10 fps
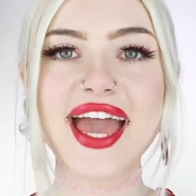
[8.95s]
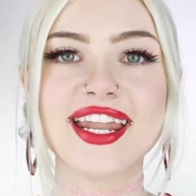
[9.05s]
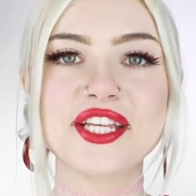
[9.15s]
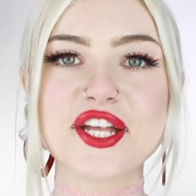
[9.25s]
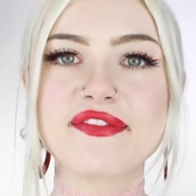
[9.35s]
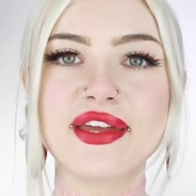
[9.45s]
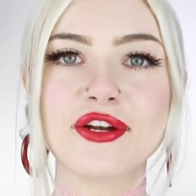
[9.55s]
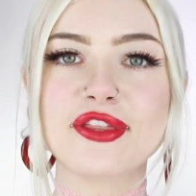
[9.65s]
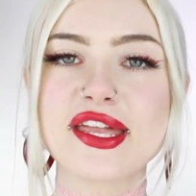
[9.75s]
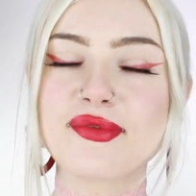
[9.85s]
and I just
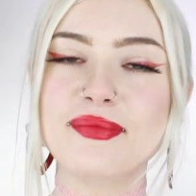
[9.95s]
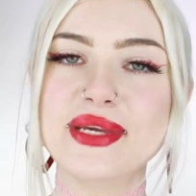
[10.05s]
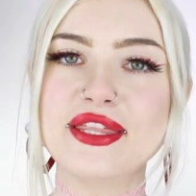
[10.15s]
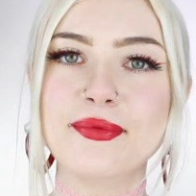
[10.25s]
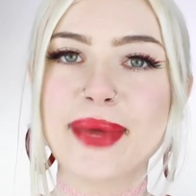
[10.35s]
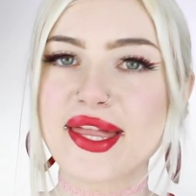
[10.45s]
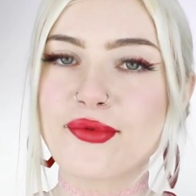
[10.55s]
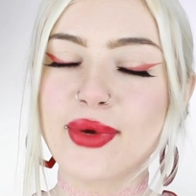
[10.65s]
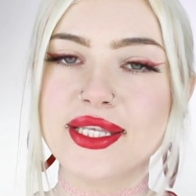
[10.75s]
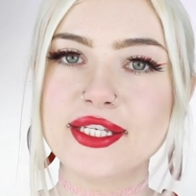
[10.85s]
figured this would be the
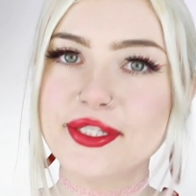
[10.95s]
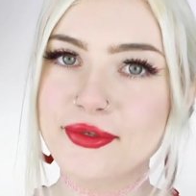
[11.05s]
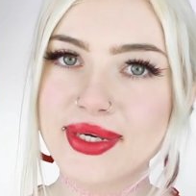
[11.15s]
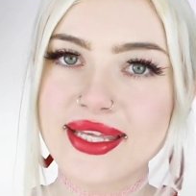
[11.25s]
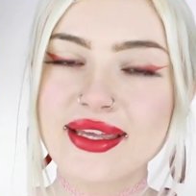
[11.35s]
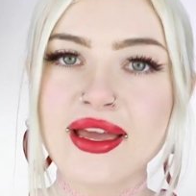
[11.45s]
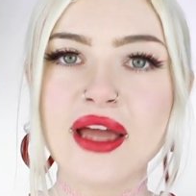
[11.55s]
best way to do it.